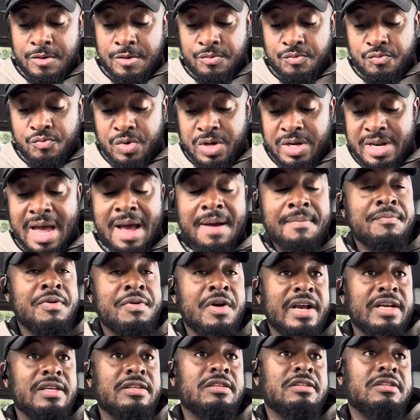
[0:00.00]
with that
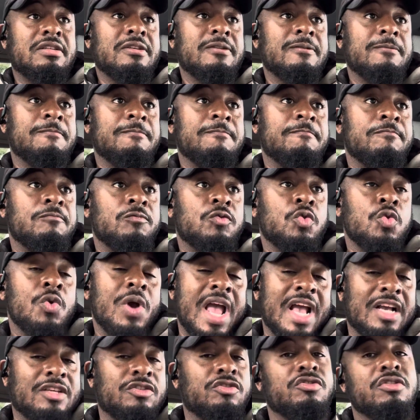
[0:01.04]
brace. Two
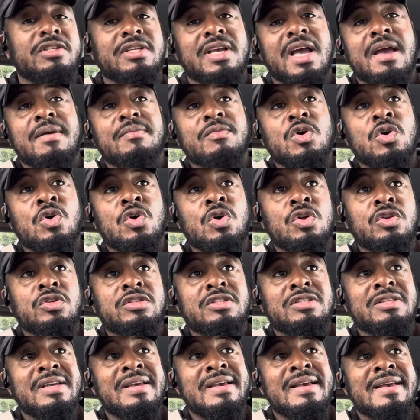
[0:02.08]
extra time
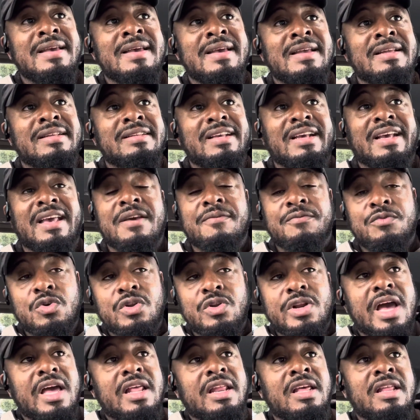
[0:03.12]
goals to give
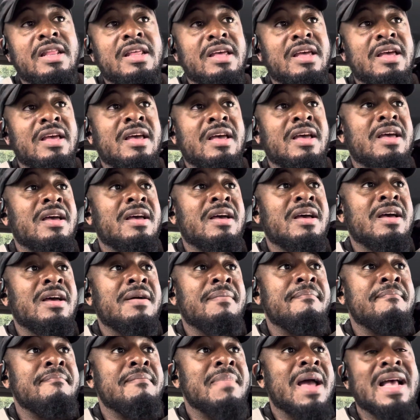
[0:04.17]
United a
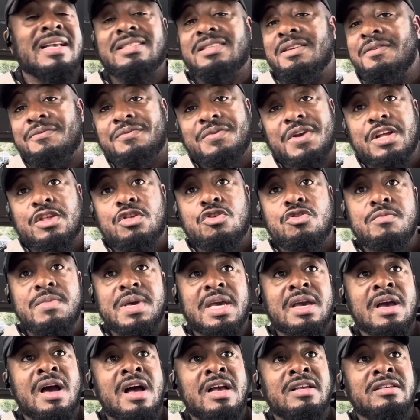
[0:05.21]
massive victory,
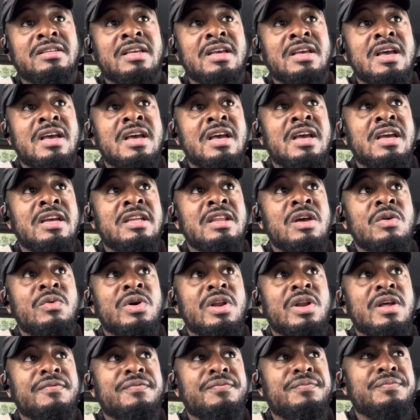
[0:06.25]
because they would
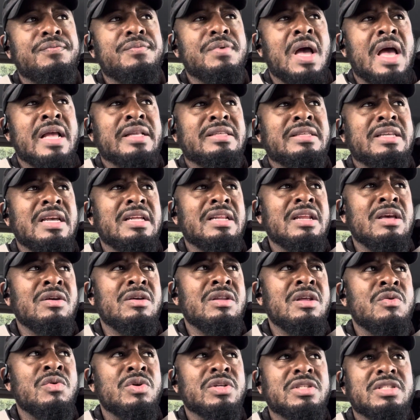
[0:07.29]
have, I think
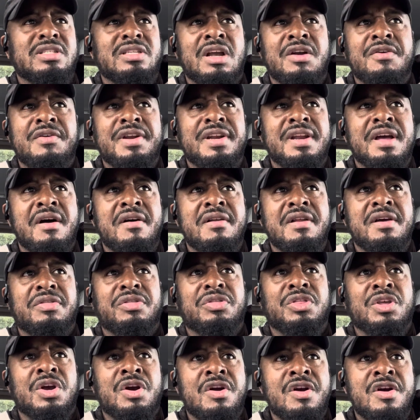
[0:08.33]
they were staring down a
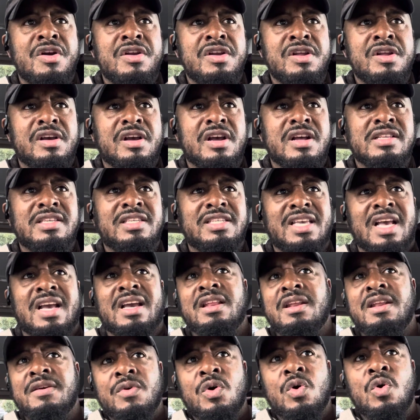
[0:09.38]
third
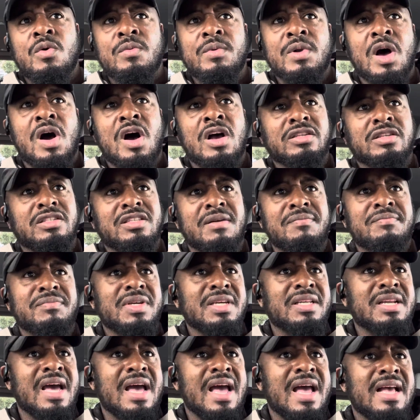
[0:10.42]
consecutive home loss,
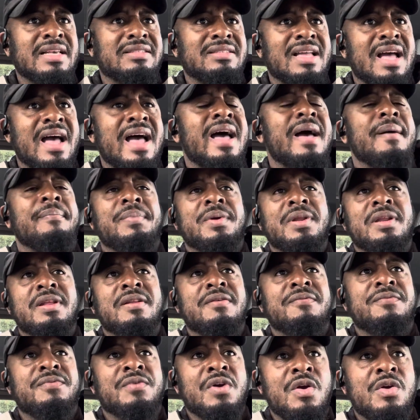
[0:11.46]
something that has not happened in a
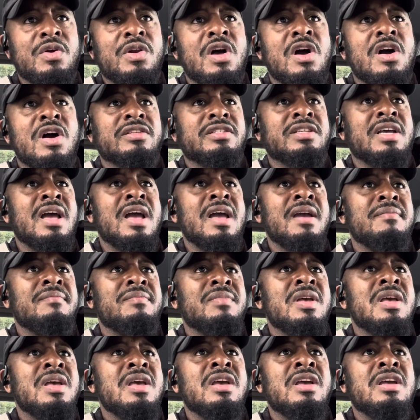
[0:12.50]
very long time.
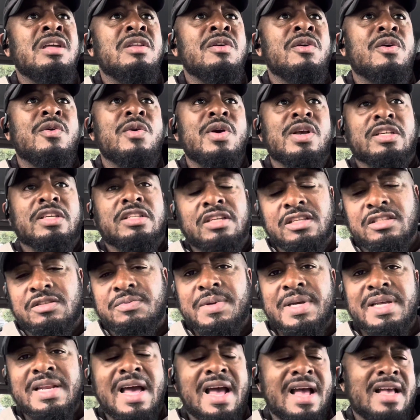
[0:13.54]
The questions
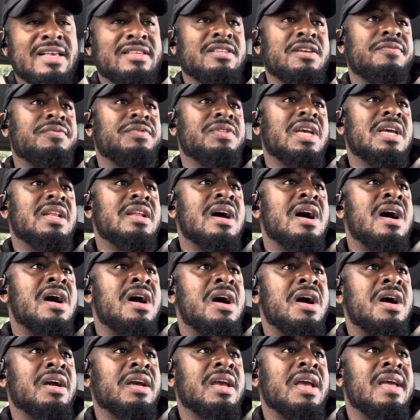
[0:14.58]
being asked of Ten
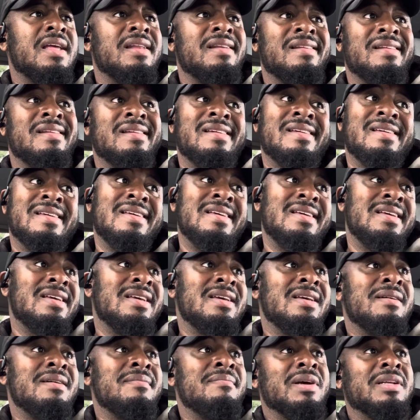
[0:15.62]
Hag, and
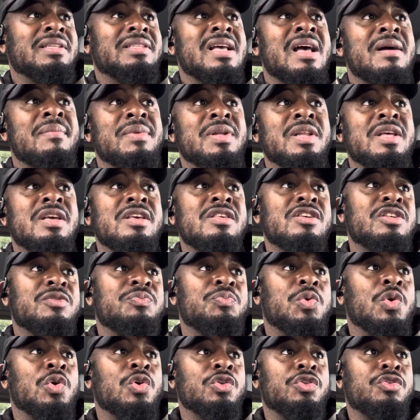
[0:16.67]
McTominay just
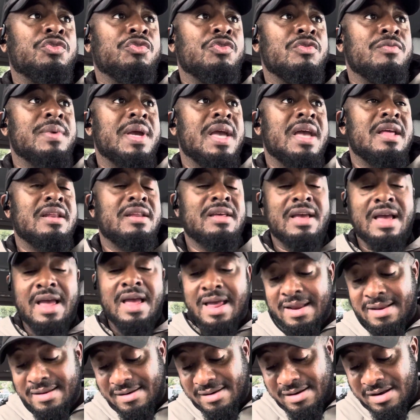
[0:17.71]
pulled through, man.
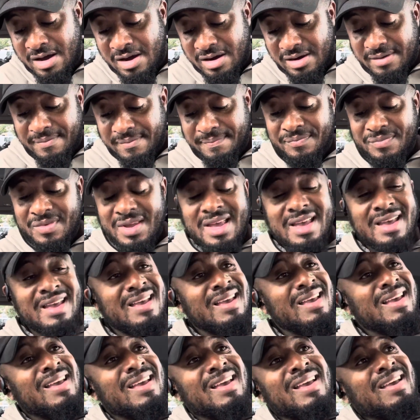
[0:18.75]
And look,
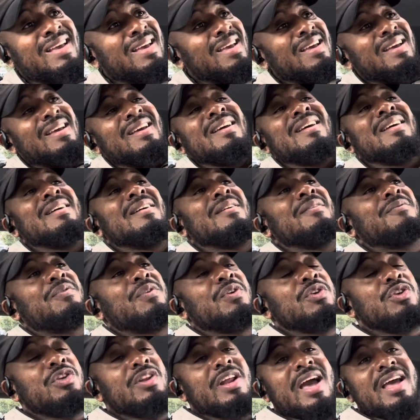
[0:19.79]

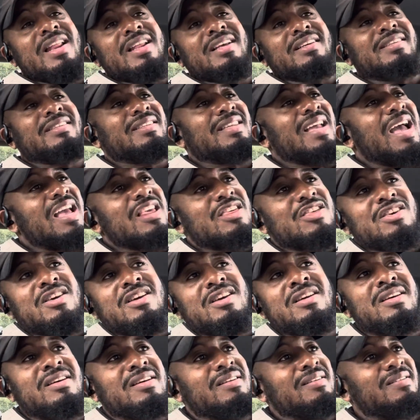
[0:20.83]
for United's
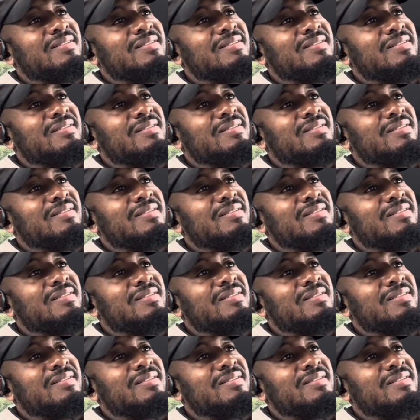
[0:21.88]
stature,